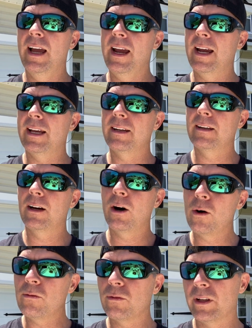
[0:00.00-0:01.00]
and
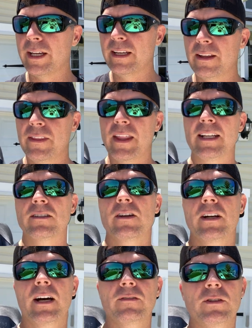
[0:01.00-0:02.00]
hopefully that's
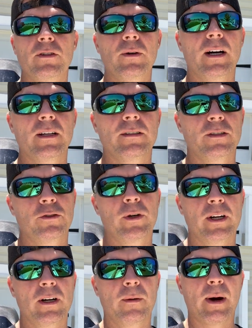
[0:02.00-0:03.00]
good enough to
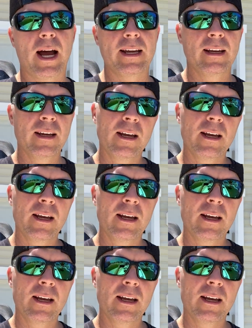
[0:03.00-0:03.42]
trigger a bite.